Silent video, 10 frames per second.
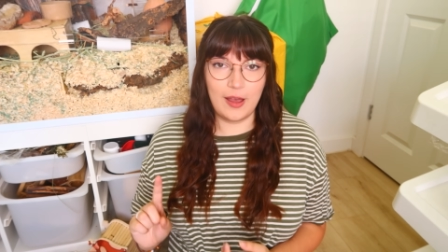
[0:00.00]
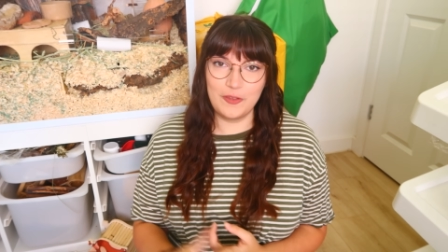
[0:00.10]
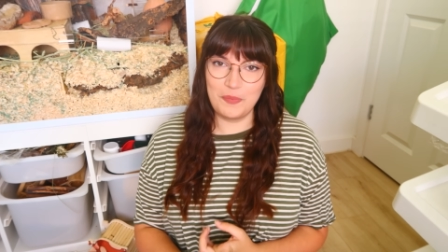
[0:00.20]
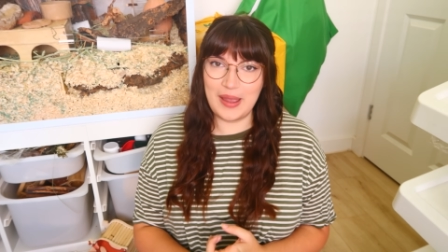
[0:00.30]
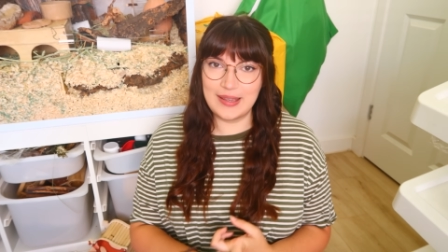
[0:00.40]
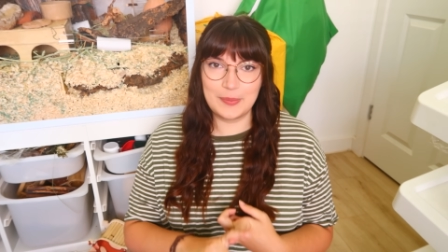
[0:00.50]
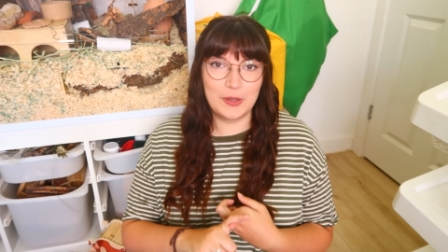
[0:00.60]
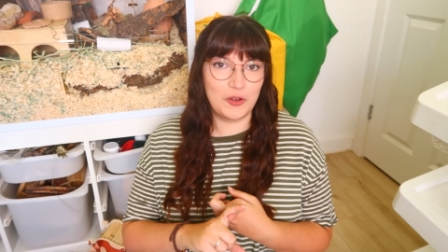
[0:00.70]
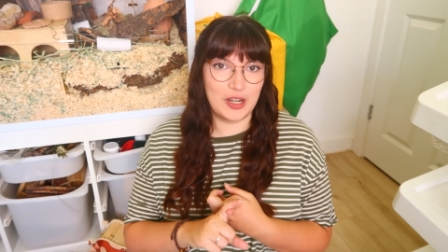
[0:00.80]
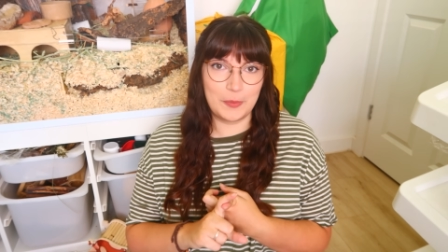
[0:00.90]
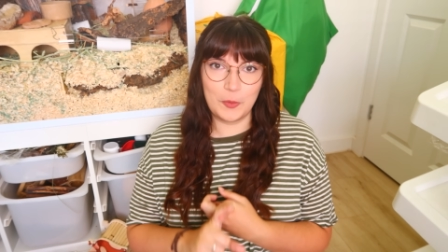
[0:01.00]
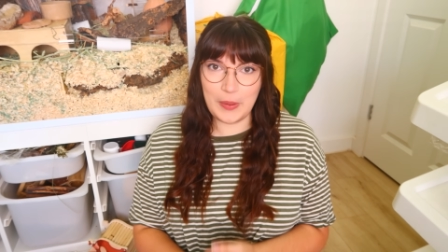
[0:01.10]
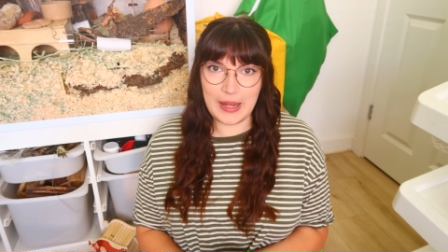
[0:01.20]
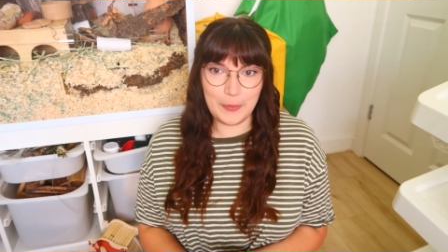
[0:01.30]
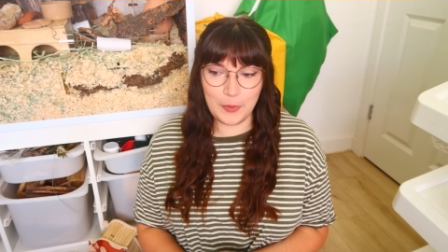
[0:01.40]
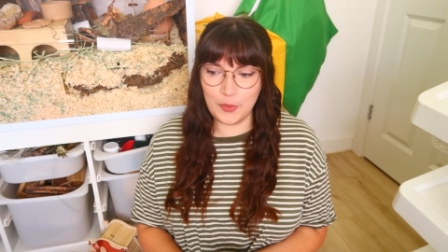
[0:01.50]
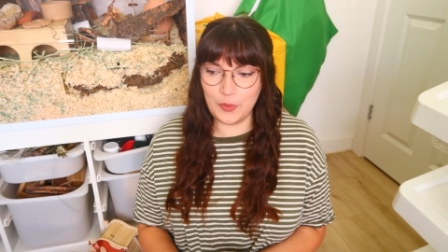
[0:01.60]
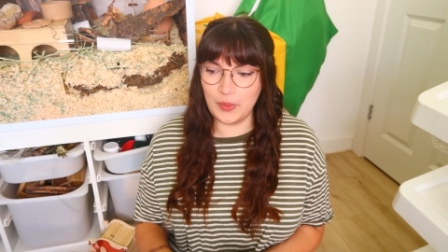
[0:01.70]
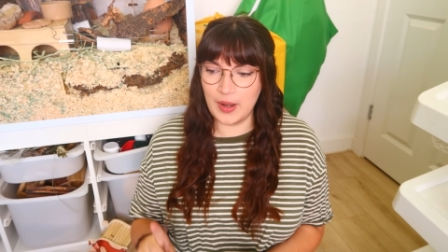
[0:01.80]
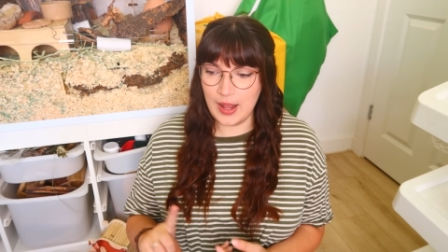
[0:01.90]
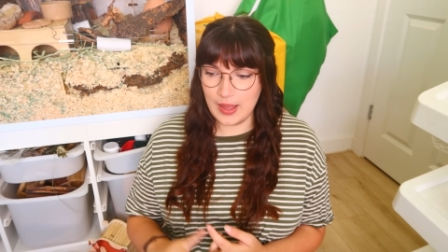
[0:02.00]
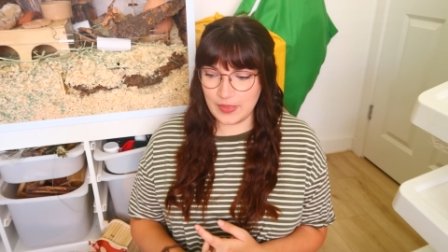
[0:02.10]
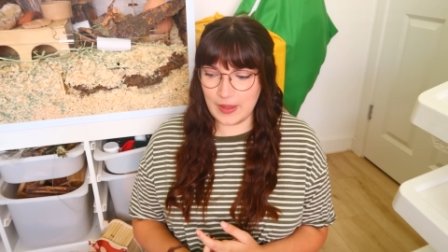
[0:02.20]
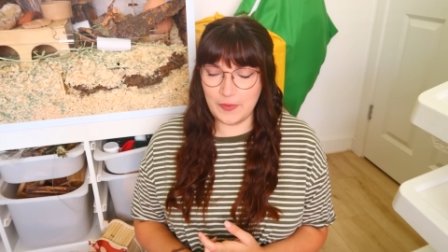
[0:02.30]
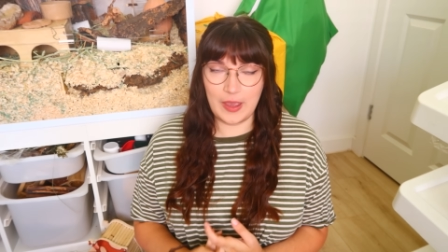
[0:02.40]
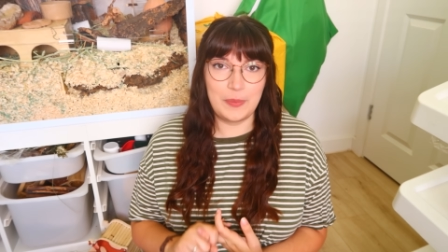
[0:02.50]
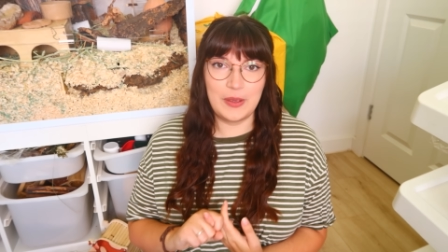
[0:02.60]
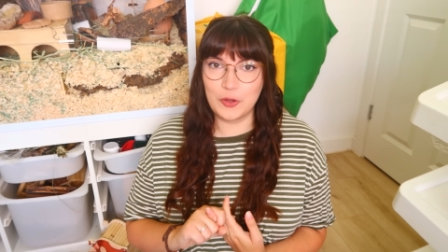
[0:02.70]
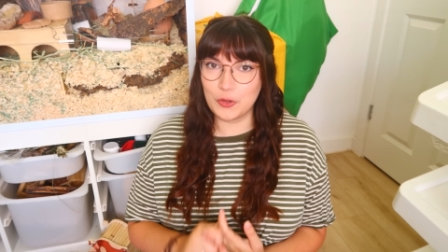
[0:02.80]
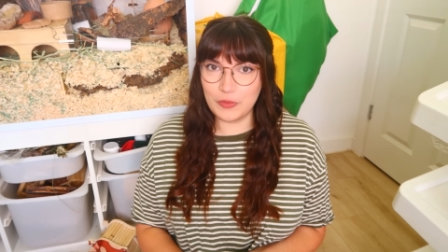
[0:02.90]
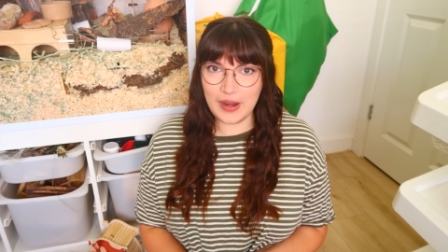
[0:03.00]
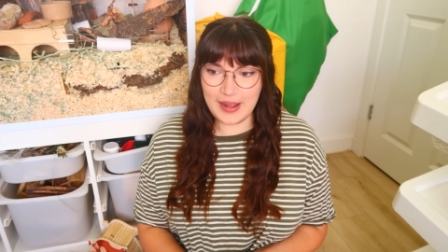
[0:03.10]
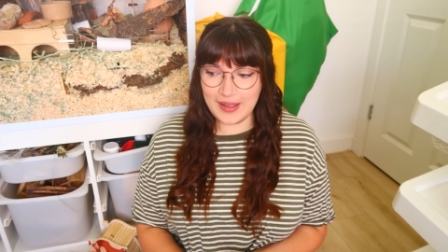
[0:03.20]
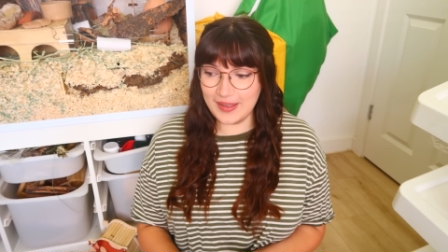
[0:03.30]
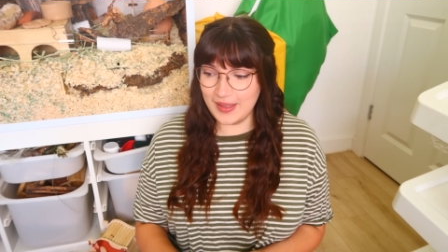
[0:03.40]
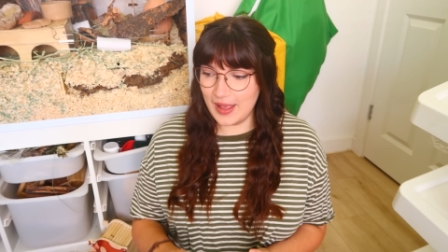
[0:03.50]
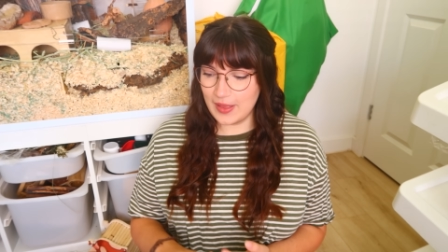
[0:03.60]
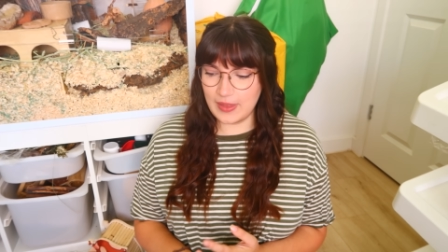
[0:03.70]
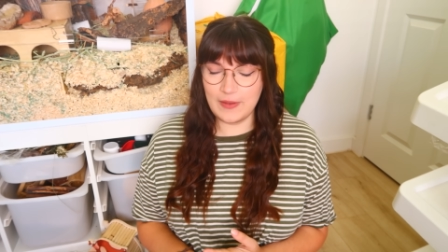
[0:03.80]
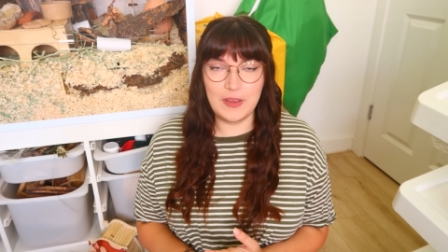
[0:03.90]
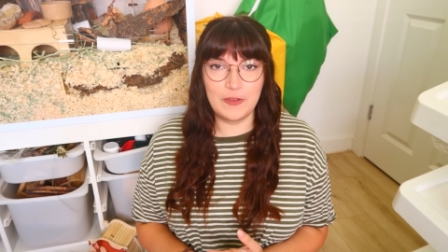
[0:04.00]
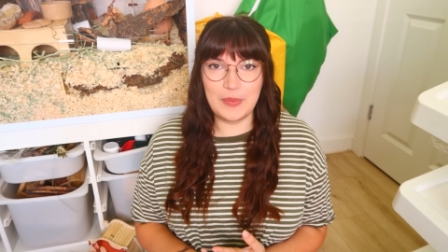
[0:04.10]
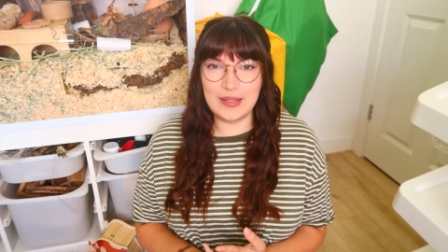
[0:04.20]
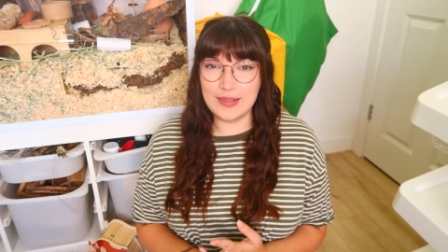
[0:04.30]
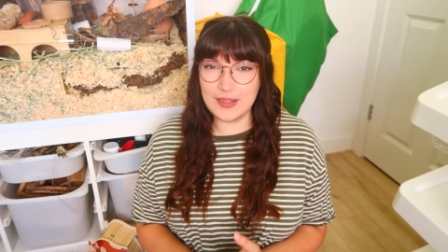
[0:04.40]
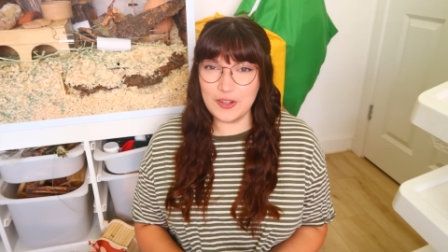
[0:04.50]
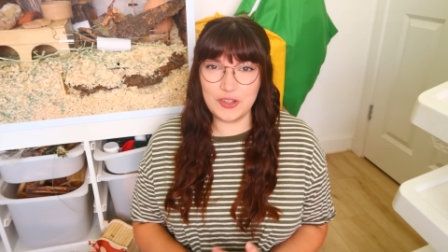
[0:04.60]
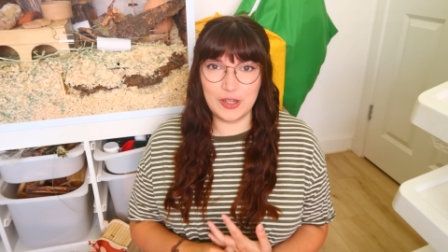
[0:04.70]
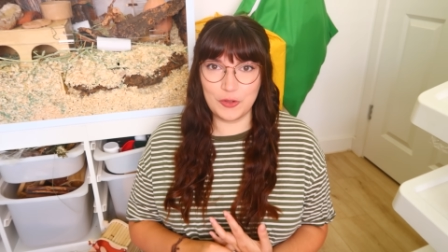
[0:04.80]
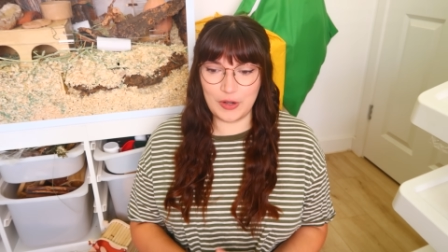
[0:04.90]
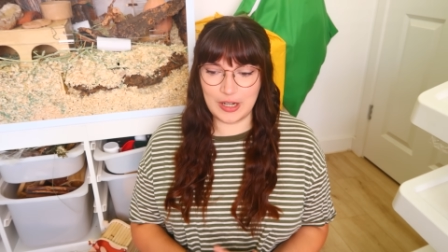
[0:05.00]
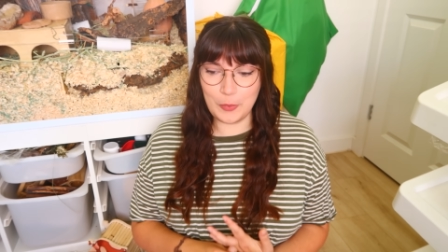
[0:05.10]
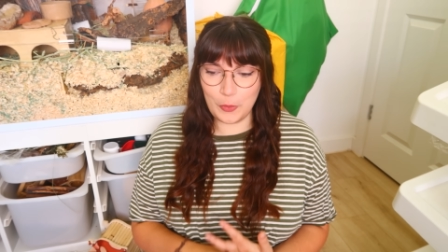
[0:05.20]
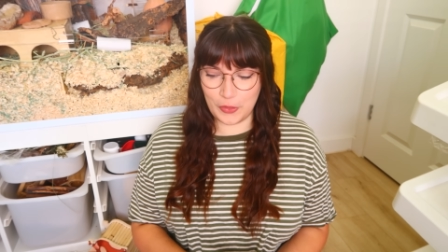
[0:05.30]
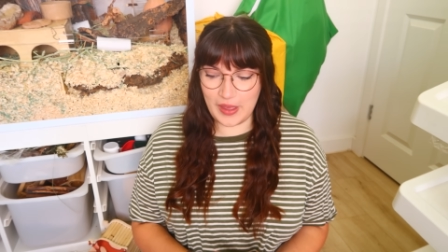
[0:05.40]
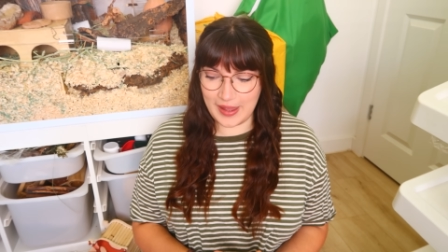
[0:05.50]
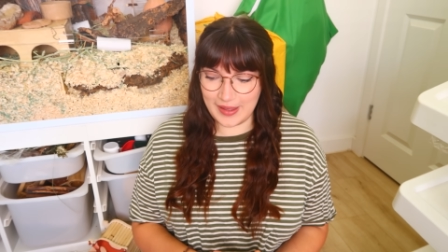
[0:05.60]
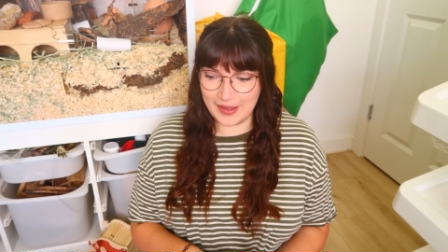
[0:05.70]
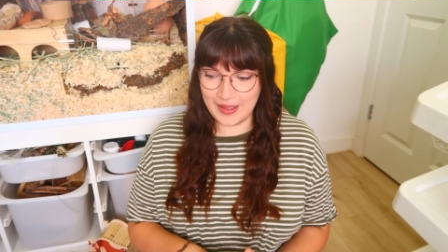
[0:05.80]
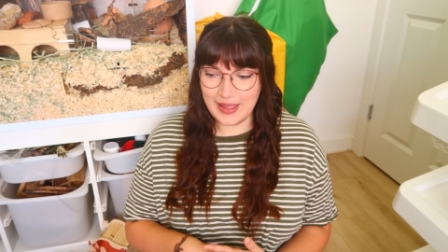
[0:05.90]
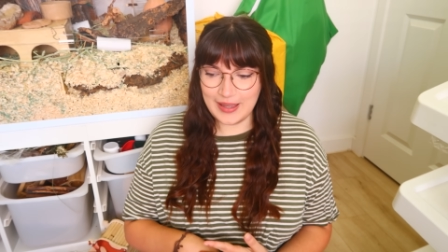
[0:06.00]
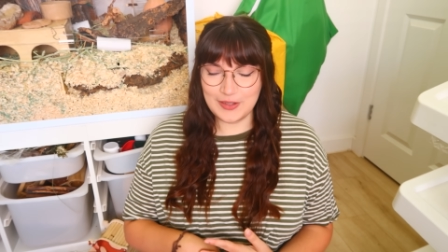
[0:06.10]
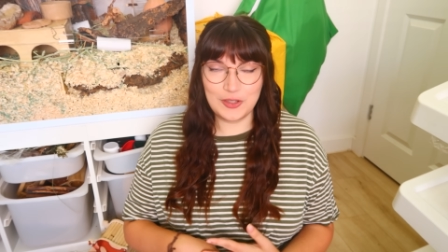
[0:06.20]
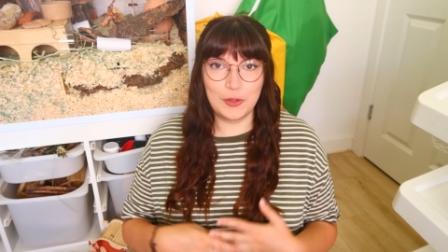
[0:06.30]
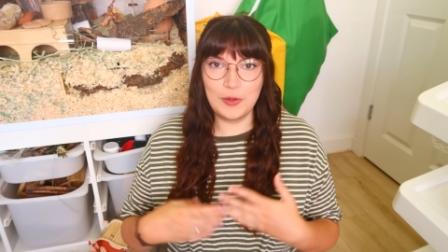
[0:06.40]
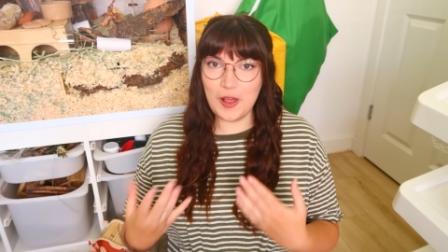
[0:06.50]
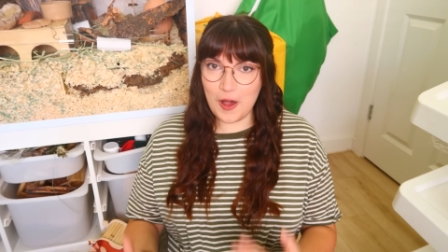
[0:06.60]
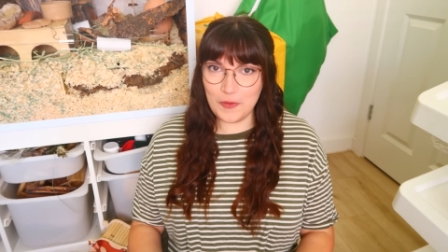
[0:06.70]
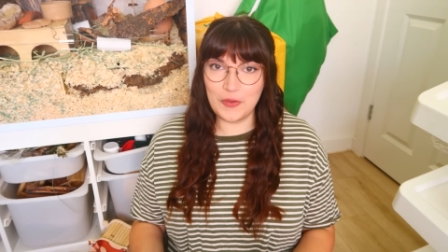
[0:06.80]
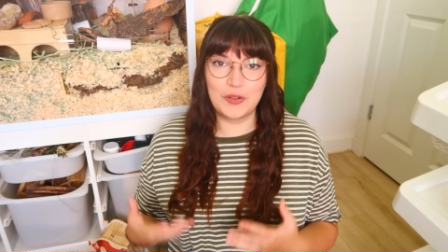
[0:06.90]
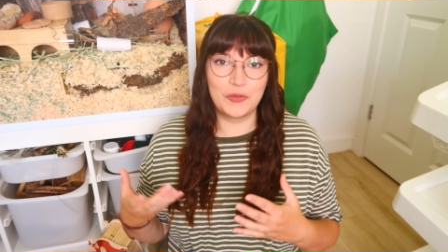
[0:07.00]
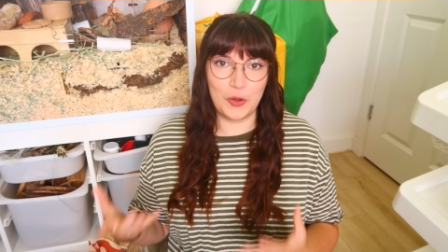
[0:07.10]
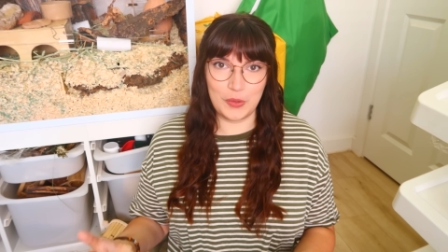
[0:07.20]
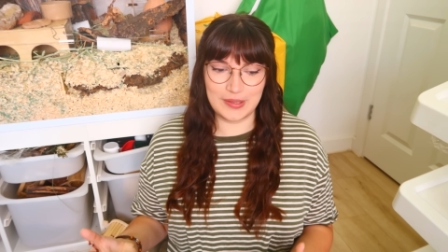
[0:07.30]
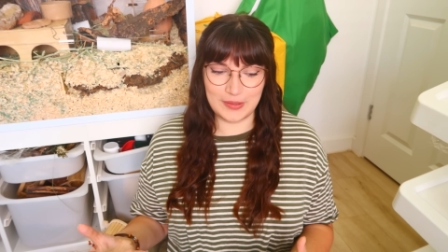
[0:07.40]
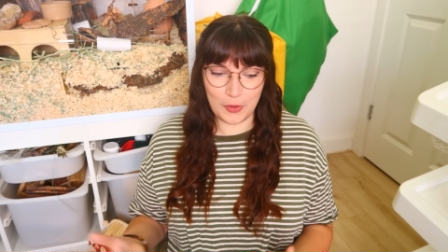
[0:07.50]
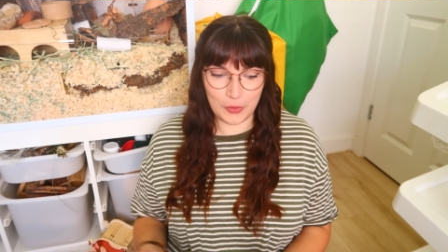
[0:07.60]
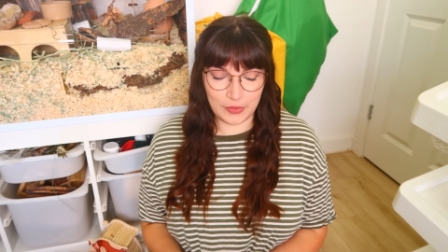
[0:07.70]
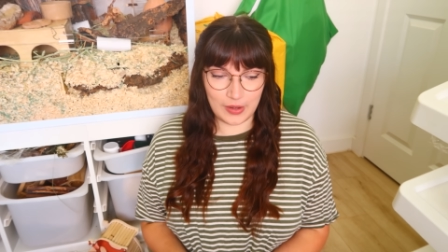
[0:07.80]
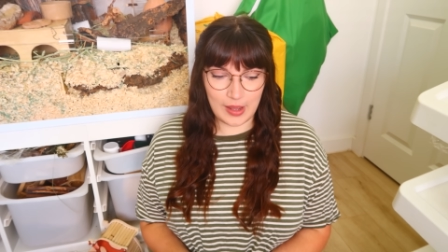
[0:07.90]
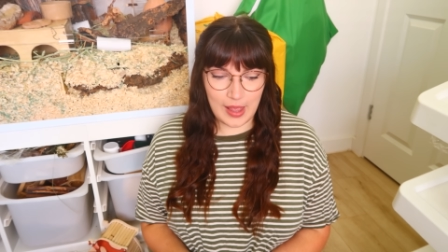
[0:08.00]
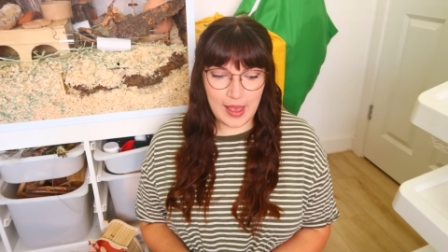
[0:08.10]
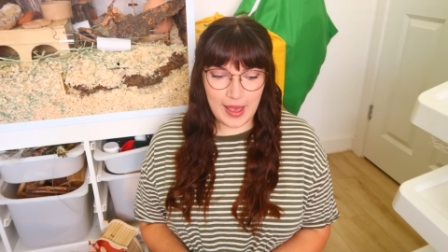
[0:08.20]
I've met some incredible people, they've gave me a career, they've given me such an incredible thing to love and focus on